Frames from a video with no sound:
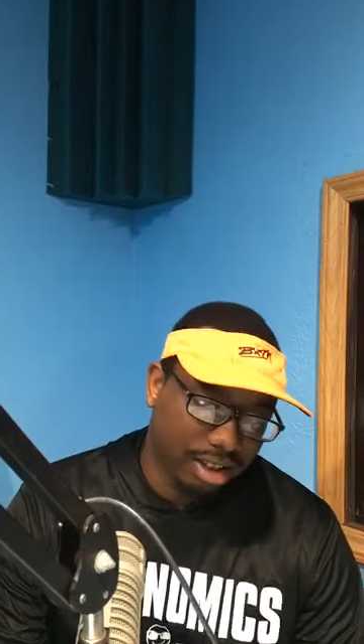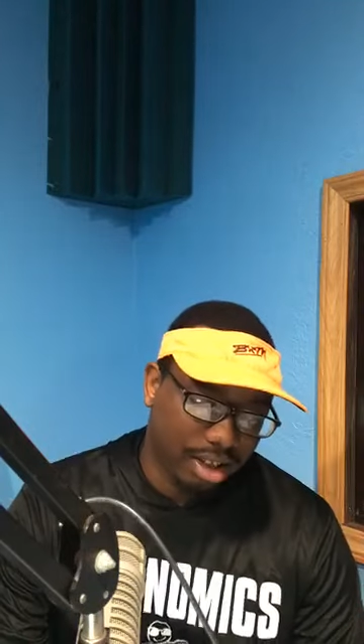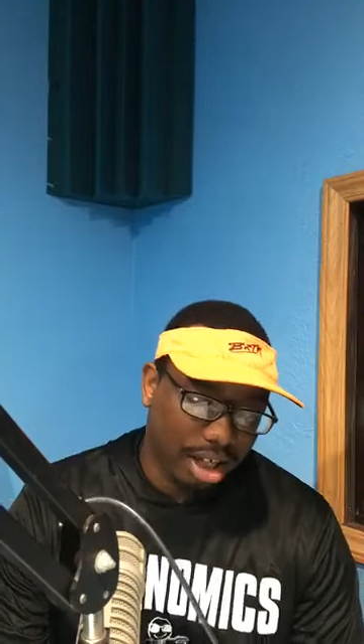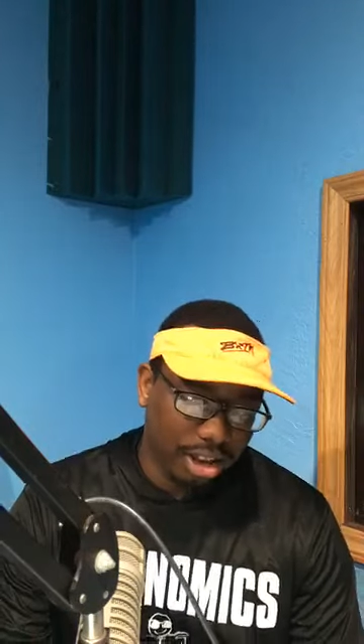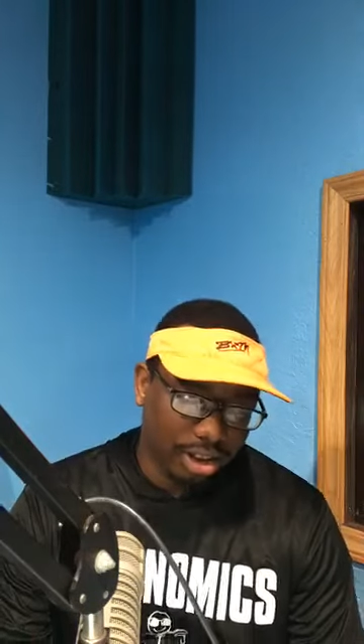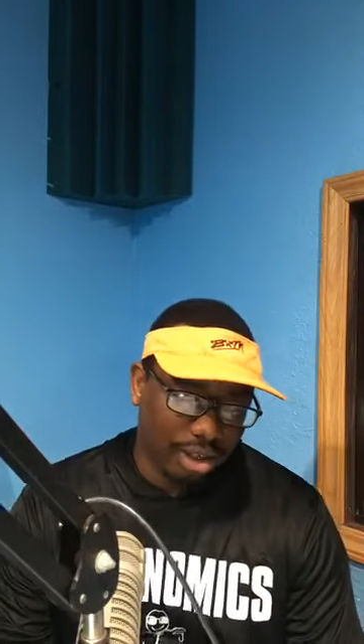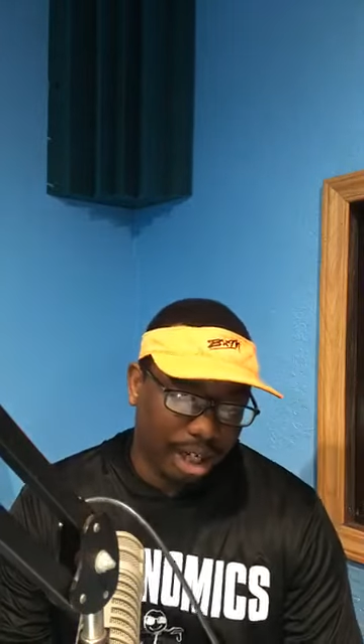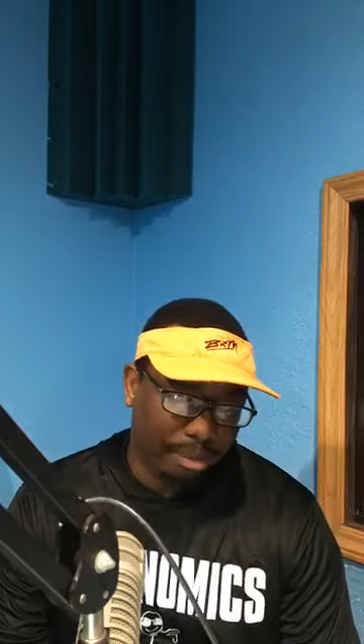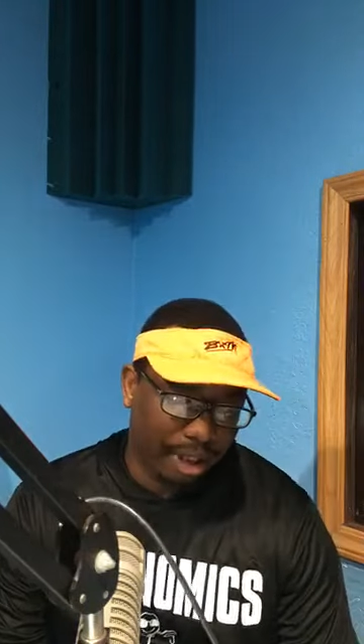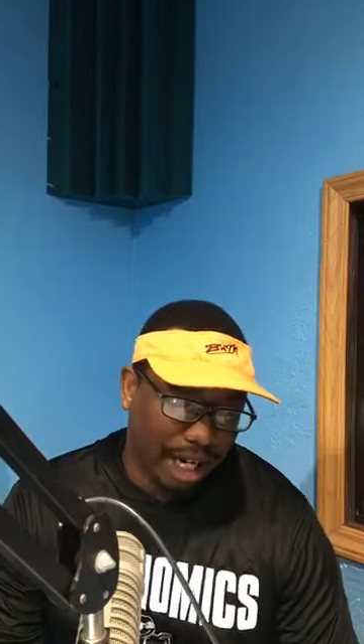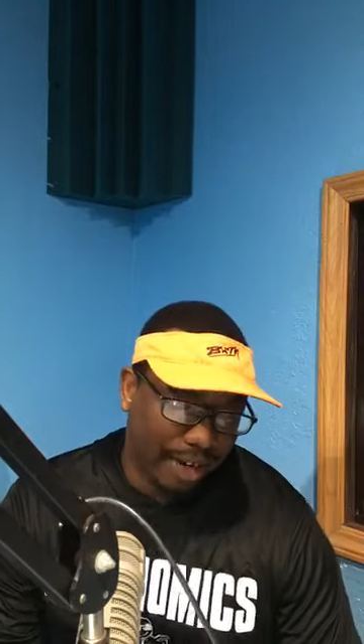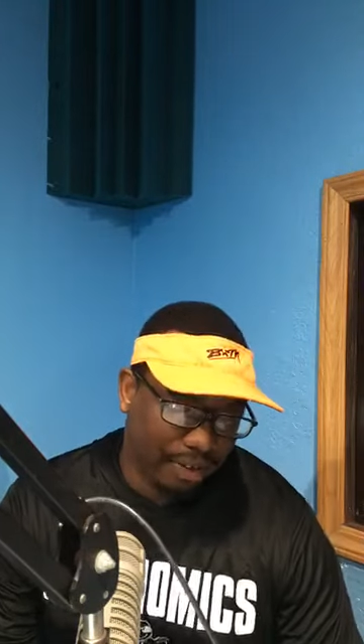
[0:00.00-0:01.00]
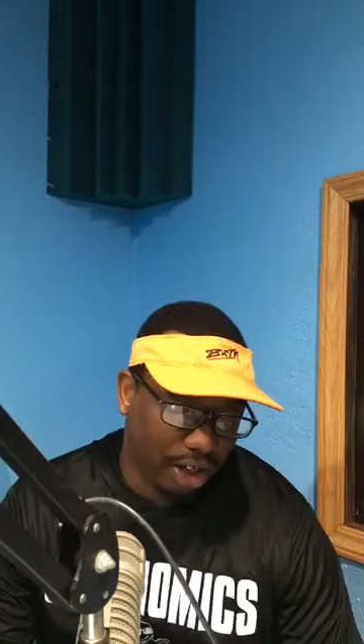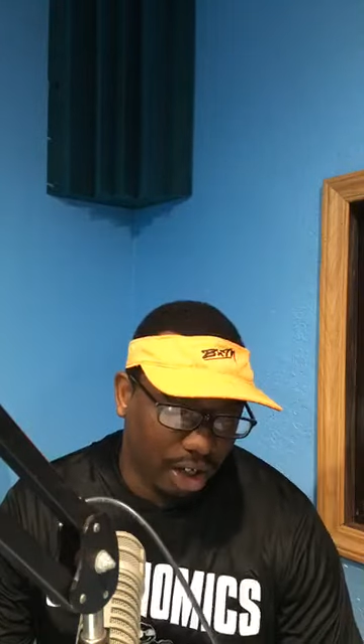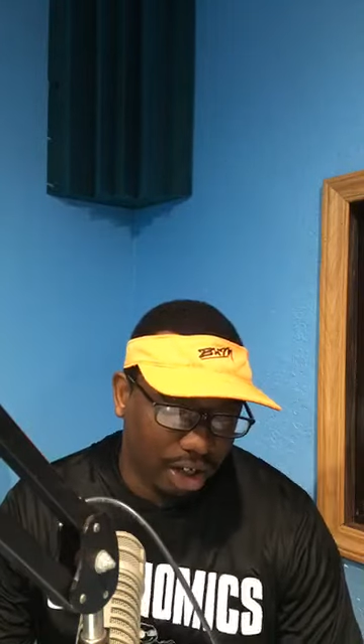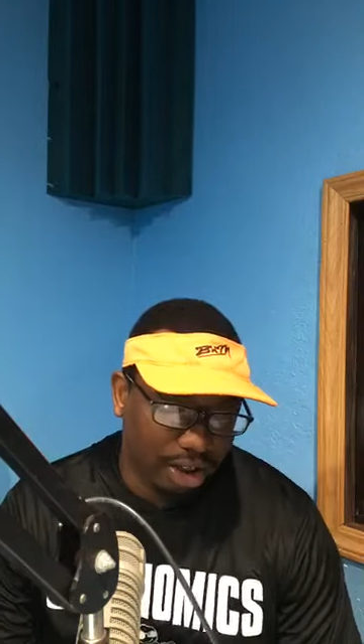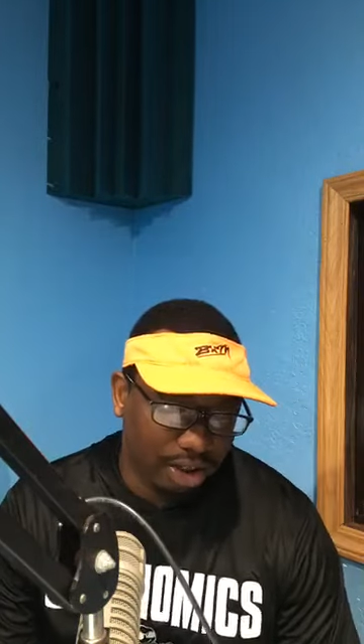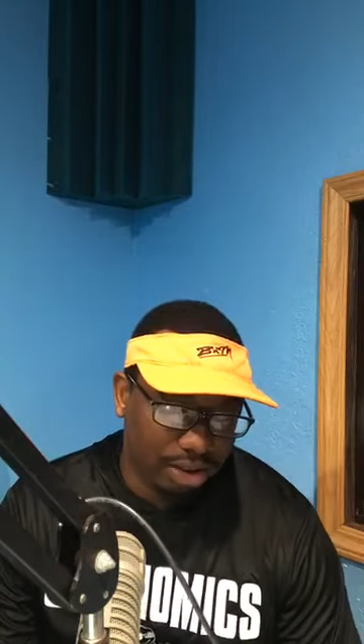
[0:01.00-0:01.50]
Largest crappie I've
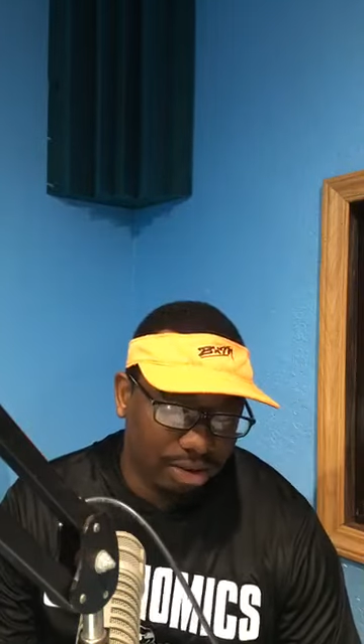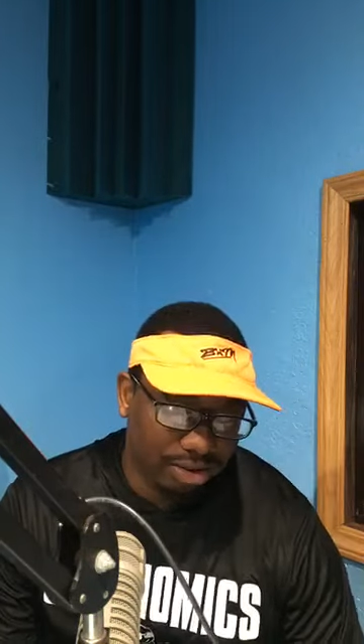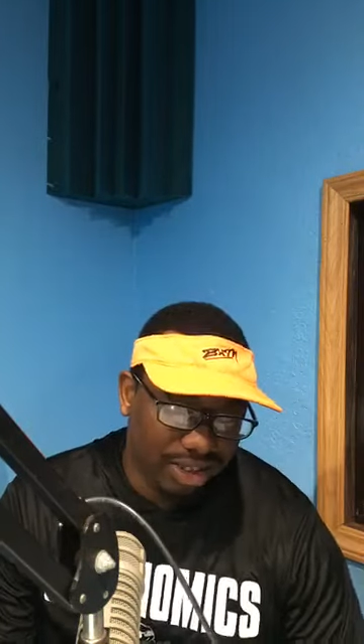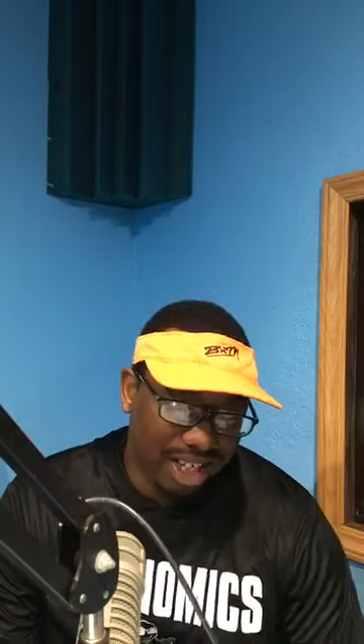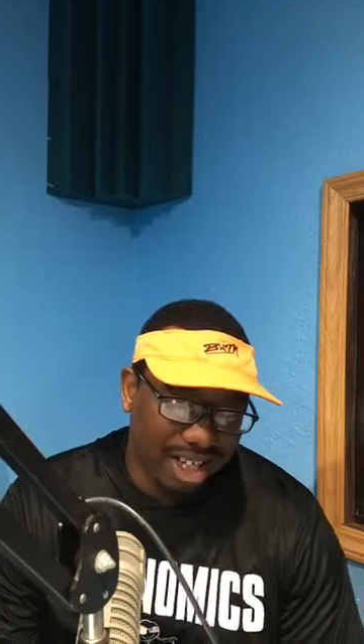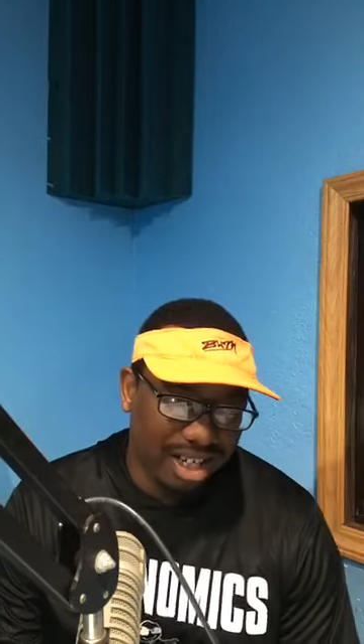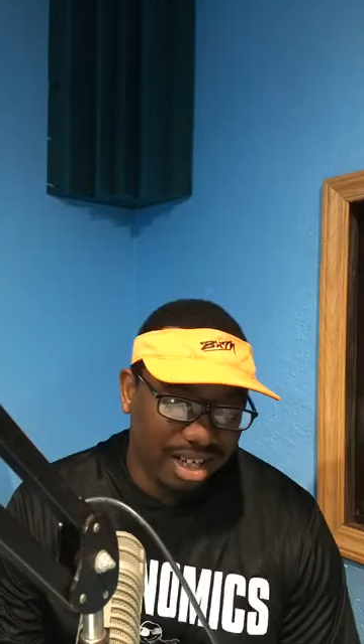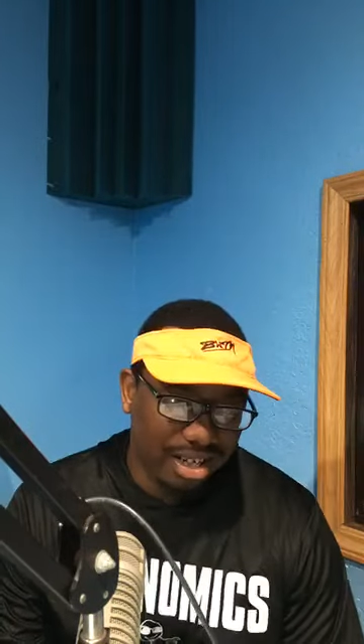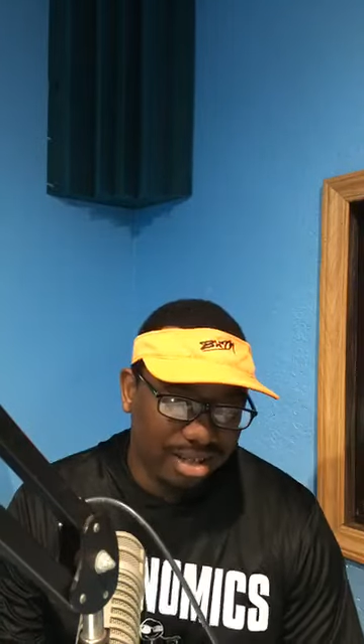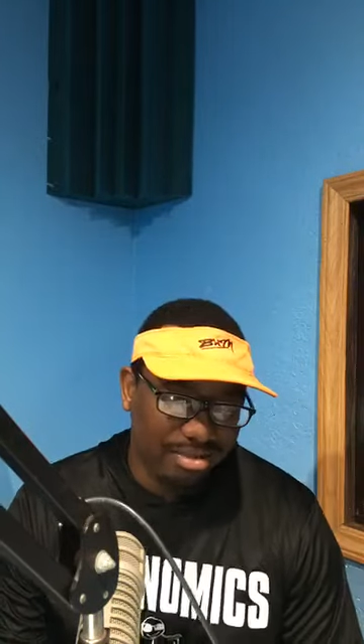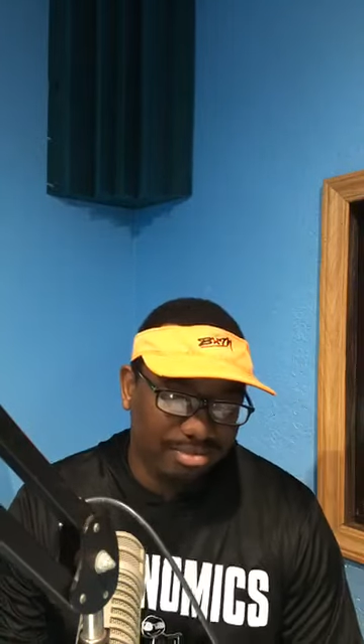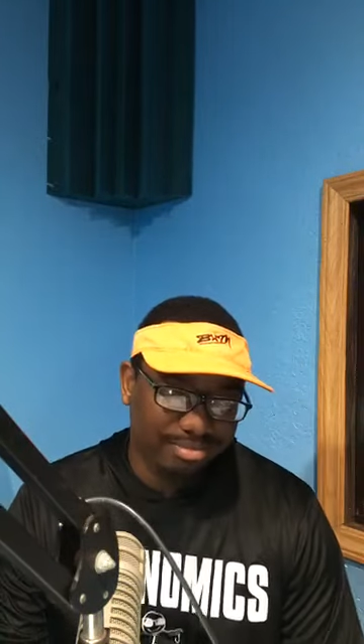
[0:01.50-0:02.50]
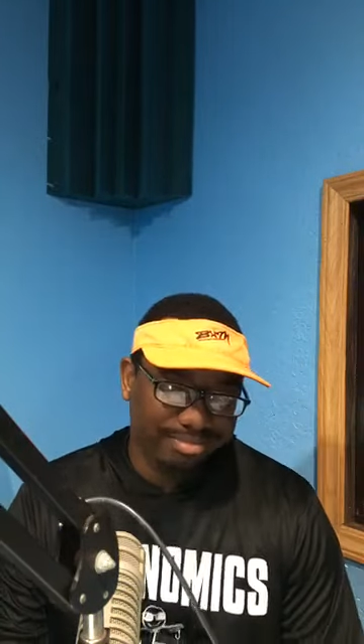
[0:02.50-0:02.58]
caught, a